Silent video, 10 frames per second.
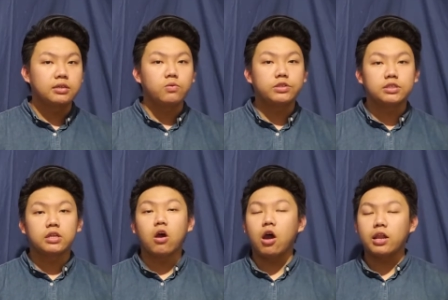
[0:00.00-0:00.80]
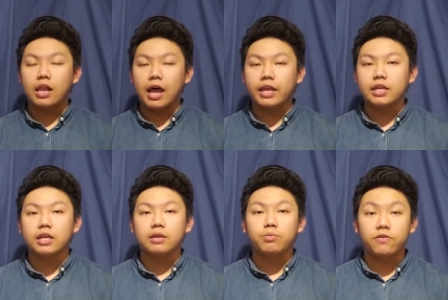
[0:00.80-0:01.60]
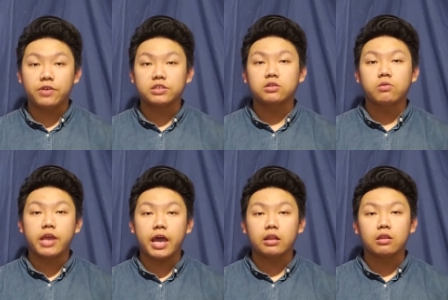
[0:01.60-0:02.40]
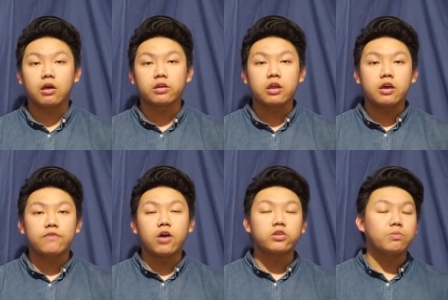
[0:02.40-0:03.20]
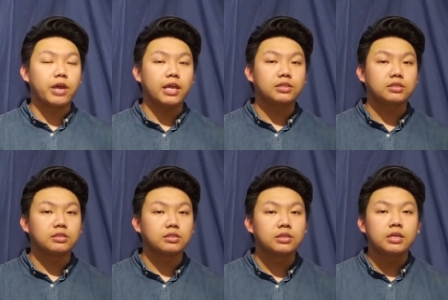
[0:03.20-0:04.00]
which is an online professional catalog of occupation,